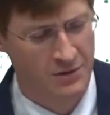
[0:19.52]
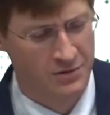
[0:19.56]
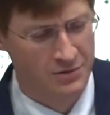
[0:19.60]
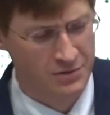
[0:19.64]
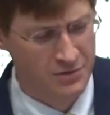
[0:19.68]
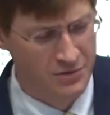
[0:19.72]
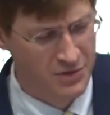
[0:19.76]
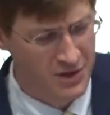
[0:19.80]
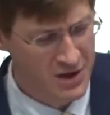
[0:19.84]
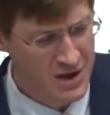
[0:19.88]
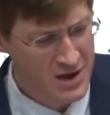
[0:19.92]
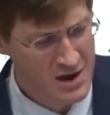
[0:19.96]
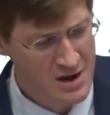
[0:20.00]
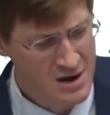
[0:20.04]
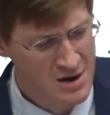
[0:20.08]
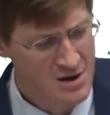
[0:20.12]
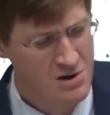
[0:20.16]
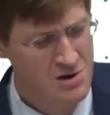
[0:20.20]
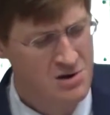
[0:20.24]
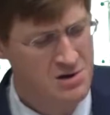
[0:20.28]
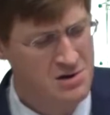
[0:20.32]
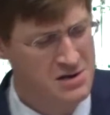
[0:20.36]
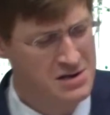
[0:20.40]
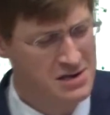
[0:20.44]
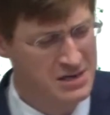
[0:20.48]

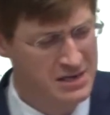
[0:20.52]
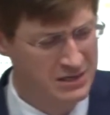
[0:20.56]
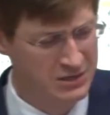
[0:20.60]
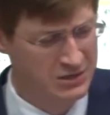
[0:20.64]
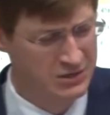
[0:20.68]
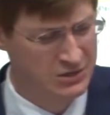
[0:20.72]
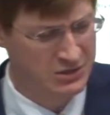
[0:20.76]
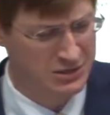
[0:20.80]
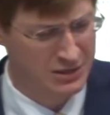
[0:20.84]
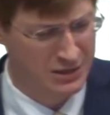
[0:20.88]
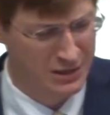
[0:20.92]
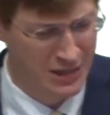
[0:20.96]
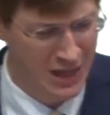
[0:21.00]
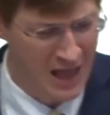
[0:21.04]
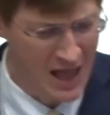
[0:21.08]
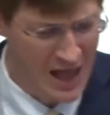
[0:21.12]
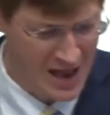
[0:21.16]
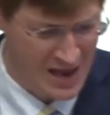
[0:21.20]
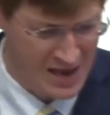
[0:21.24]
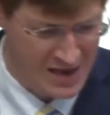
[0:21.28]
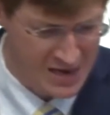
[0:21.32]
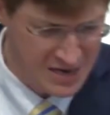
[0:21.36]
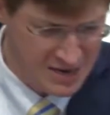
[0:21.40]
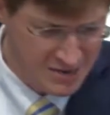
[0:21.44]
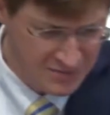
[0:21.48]
"There is
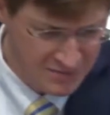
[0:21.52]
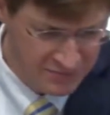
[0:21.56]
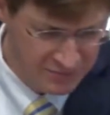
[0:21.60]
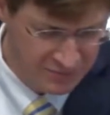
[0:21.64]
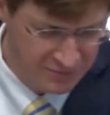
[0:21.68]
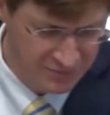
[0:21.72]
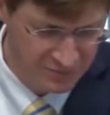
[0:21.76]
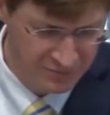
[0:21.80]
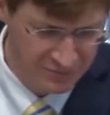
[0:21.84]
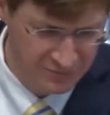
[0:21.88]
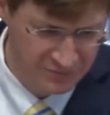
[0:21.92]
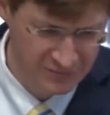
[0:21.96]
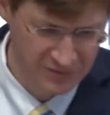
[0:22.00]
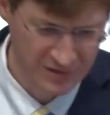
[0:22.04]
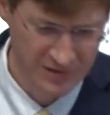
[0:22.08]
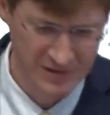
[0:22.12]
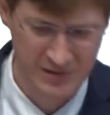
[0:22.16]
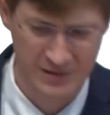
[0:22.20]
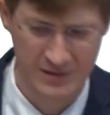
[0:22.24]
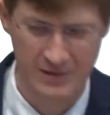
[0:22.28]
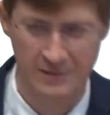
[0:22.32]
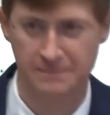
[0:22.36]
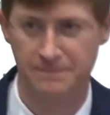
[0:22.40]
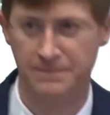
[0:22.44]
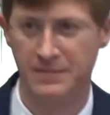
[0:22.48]
life
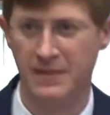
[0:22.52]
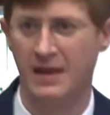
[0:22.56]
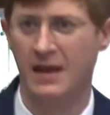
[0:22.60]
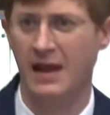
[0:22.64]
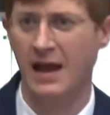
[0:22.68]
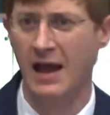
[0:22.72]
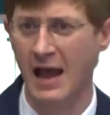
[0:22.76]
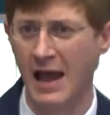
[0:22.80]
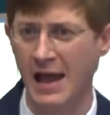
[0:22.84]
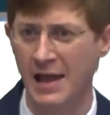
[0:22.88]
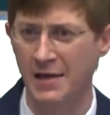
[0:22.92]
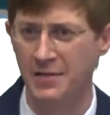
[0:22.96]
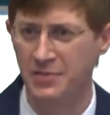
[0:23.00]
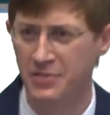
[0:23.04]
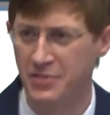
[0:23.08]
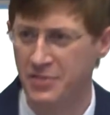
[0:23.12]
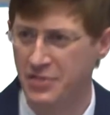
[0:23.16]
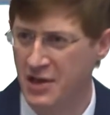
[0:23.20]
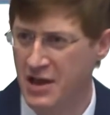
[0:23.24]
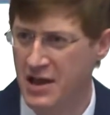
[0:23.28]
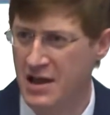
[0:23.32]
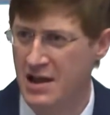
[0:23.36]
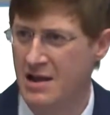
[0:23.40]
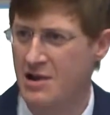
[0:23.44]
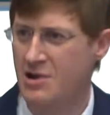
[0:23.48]
and
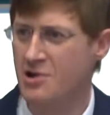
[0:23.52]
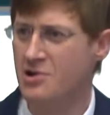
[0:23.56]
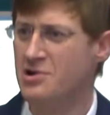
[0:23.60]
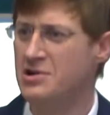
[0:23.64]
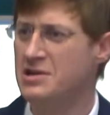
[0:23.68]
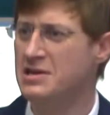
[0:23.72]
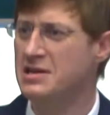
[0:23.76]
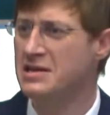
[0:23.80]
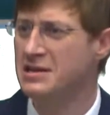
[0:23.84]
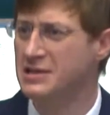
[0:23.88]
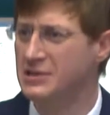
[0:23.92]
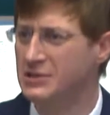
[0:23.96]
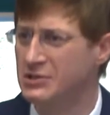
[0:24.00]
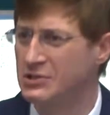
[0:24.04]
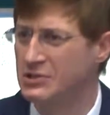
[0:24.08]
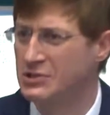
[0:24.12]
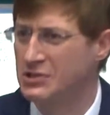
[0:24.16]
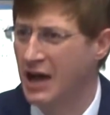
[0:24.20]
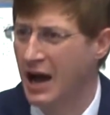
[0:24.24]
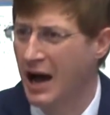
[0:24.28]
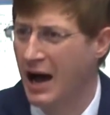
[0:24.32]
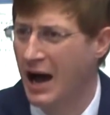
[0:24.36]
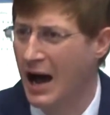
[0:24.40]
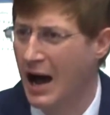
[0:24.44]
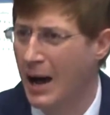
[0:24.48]
there is
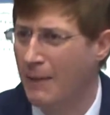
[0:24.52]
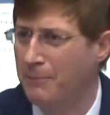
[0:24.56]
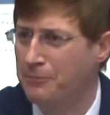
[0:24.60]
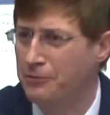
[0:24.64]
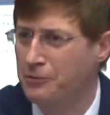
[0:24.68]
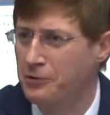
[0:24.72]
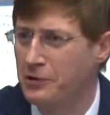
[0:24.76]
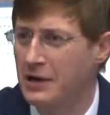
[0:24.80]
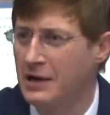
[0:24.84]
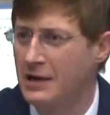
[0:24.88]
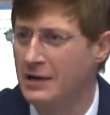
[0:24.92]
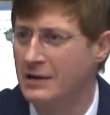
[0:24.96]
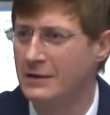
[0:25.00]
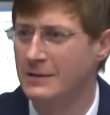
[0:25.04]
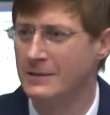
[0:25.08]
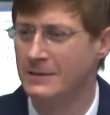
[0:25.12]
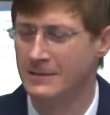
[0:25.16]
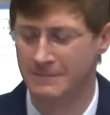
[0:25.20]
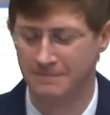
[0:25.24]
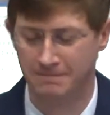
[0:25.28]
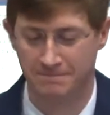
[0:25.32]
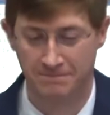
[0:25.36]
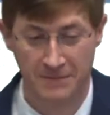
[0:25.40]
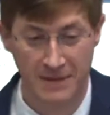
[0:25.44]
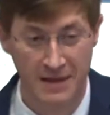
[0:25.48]
opera,
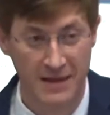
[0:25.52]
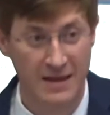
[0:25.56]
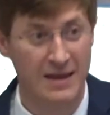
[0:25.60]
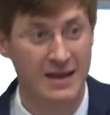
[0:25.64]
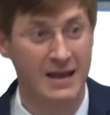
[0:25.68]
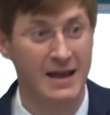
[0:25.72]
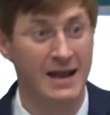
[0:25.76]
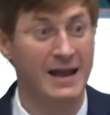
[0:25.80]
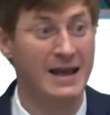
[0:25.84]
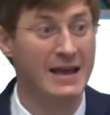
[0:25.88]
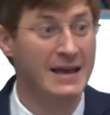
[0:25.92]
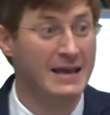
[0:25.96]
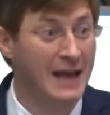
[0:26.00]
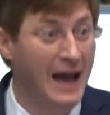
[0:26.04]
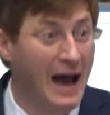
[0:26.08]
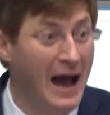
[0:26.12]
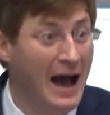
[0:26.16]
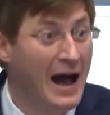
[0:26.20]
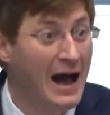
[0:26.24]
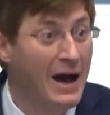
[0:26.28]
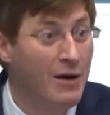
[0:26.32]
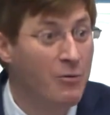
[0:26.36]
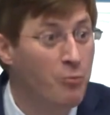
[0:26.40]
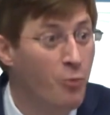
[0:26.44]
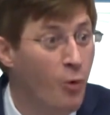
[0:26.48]
and
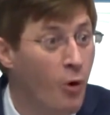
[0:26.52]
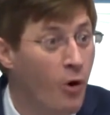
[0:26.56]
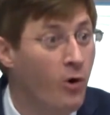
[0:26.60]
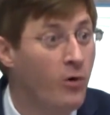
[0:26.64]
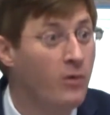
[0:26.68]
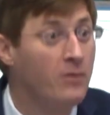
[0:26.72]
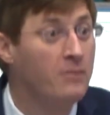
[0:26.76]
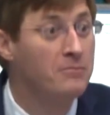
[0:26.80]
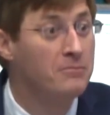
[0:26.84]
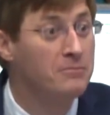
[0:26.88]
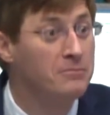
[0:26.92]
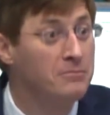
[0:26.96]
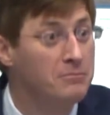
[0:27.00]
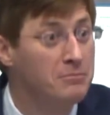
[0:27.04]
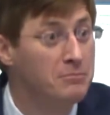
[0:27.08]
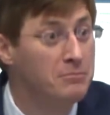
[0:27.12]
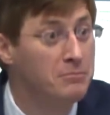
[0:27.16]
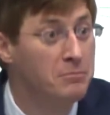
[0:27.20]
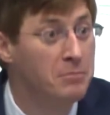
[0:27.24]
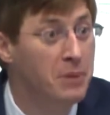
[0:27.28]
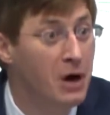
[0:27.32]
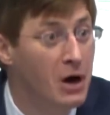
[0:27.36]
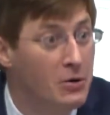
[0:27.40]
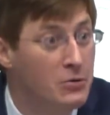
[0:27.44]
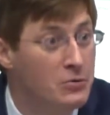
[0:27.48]
I want
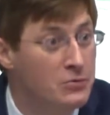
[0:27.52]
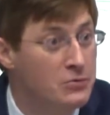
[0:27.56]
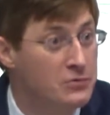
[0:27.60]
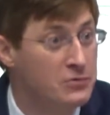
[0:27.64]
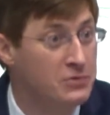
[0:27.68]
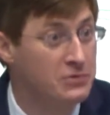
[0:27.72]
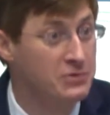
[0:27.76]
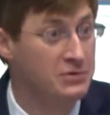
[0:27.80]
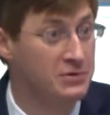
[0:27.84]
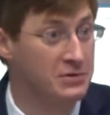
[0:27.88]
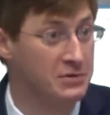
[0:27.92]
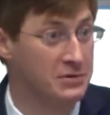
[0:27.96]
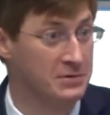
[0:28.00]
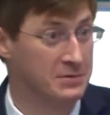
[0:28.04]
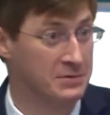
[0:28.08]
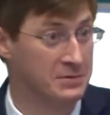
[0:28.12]
both."